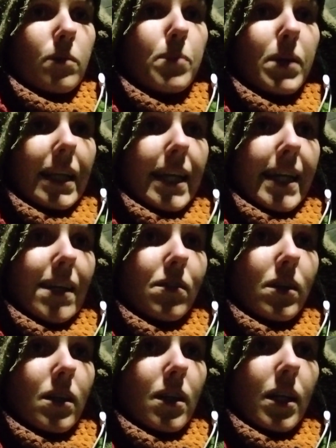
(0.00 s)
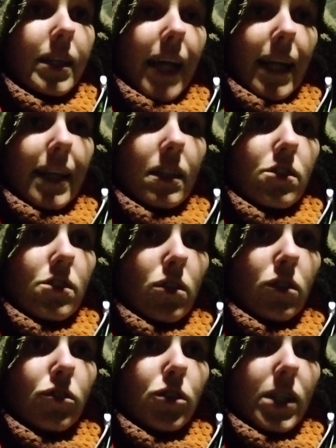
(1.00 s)
believe that it is
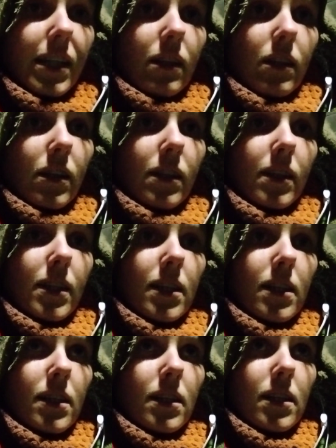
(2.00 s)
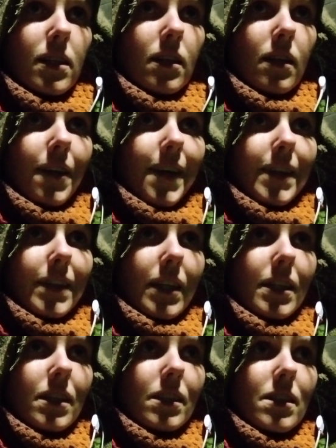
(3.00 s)
not real,
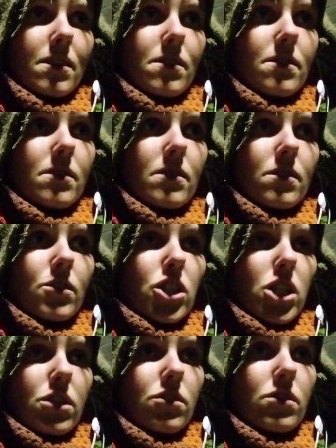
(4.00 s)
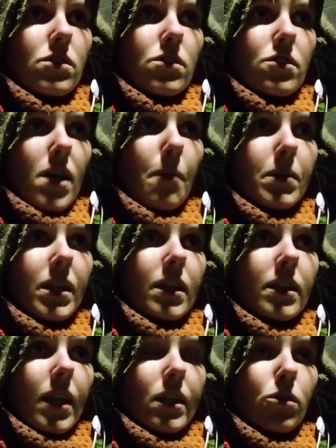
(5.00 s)
that it is just
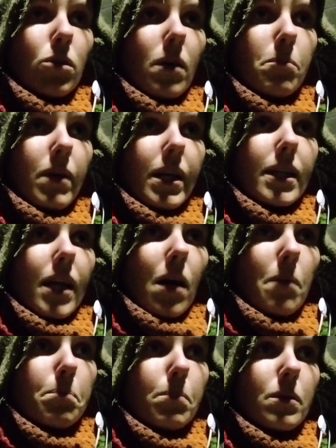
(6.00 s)
something that you have made up,